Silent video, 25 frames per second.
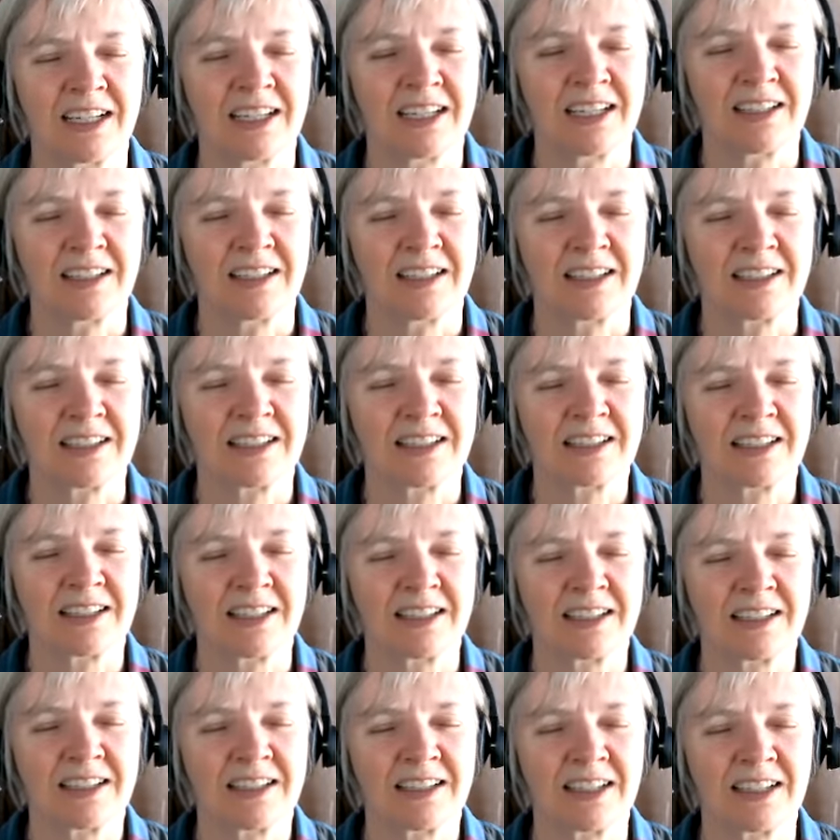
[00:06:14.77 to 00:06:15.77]
and the
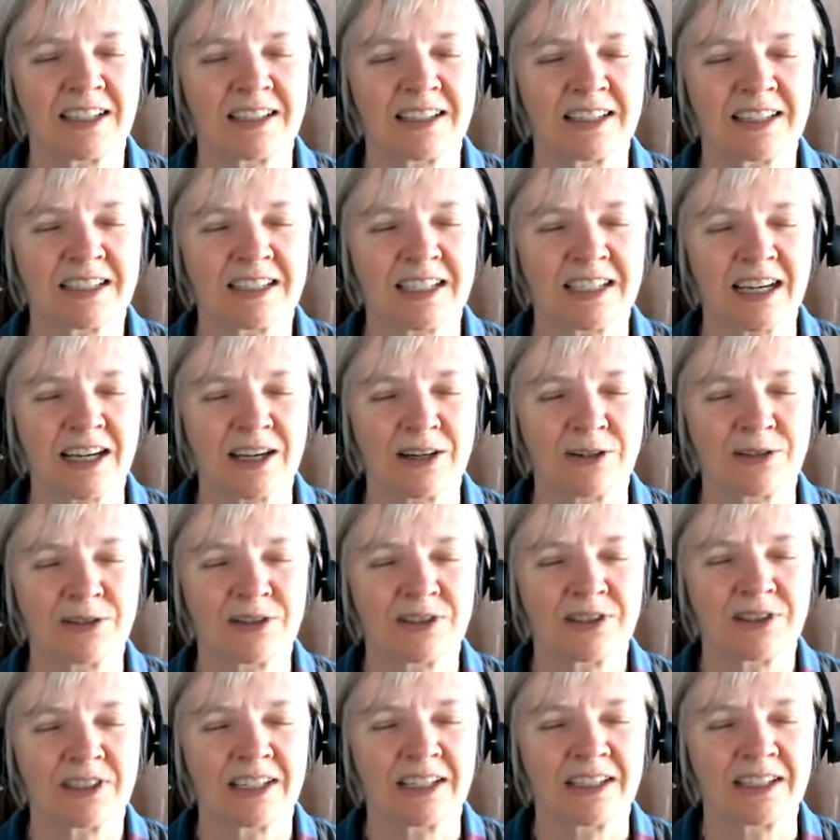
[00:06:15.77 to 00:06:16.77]
scents and
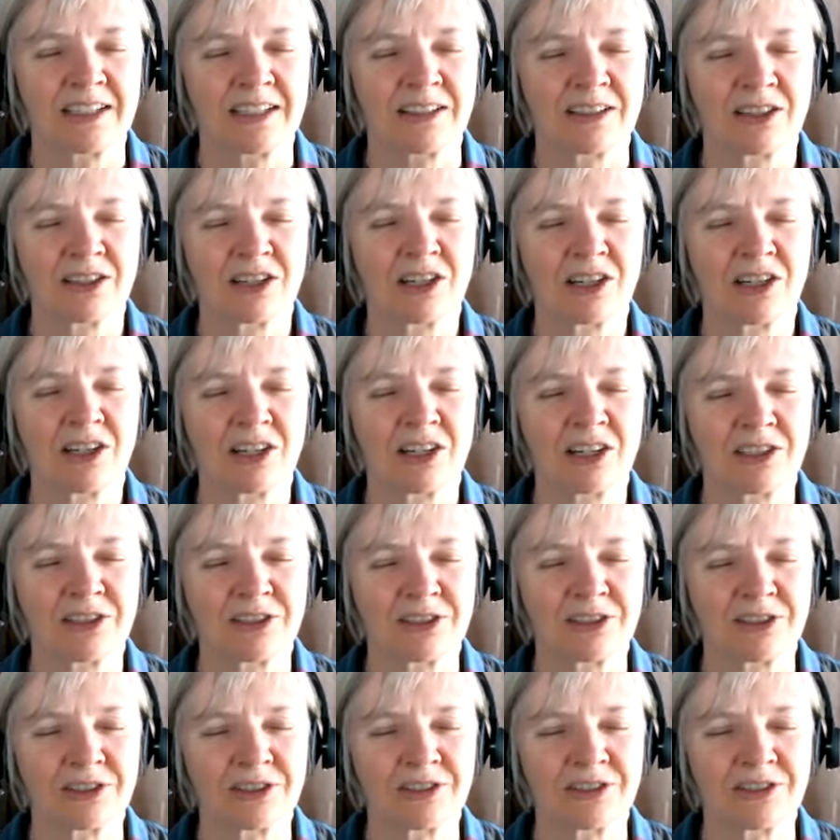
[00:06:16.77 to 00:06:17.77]
sounds and
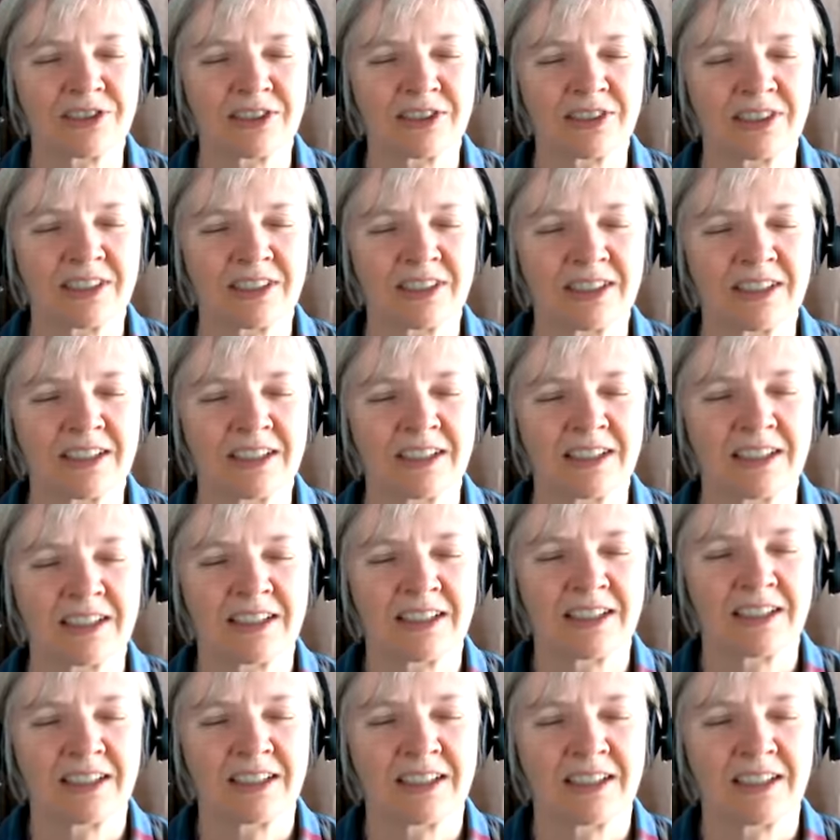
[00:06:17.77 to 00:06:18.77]
colors
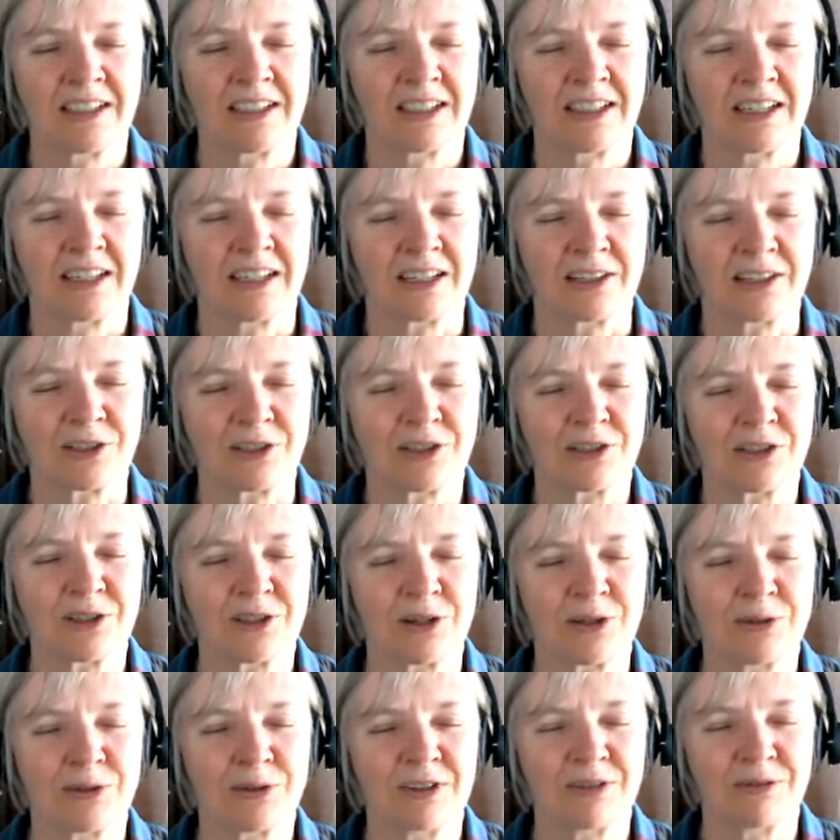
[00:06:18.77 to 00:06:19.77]
are
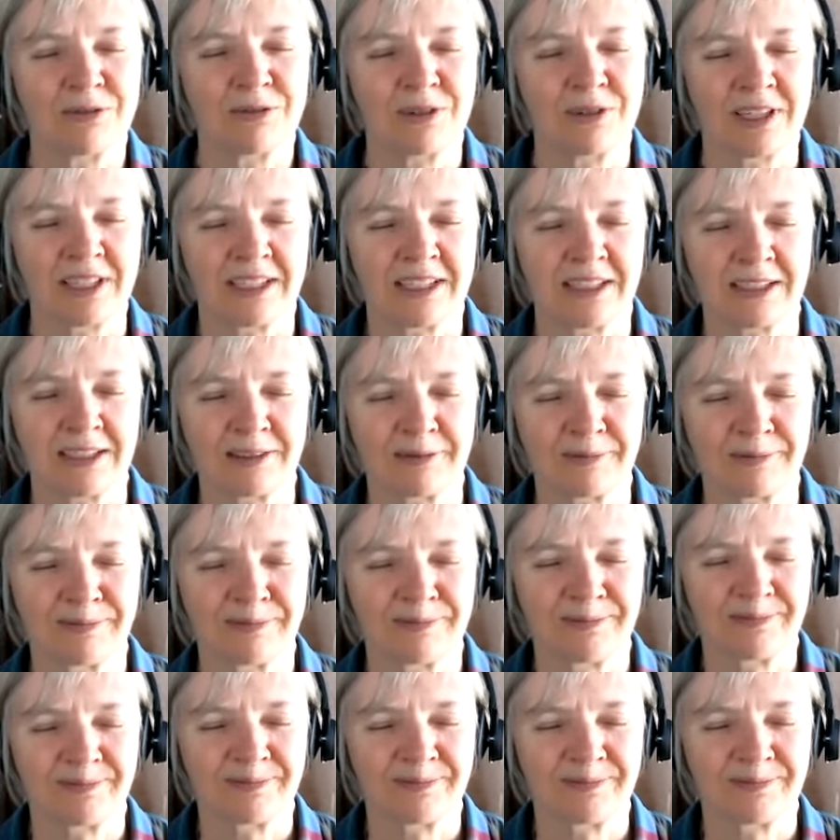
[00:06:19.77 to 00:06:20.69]
so inviting.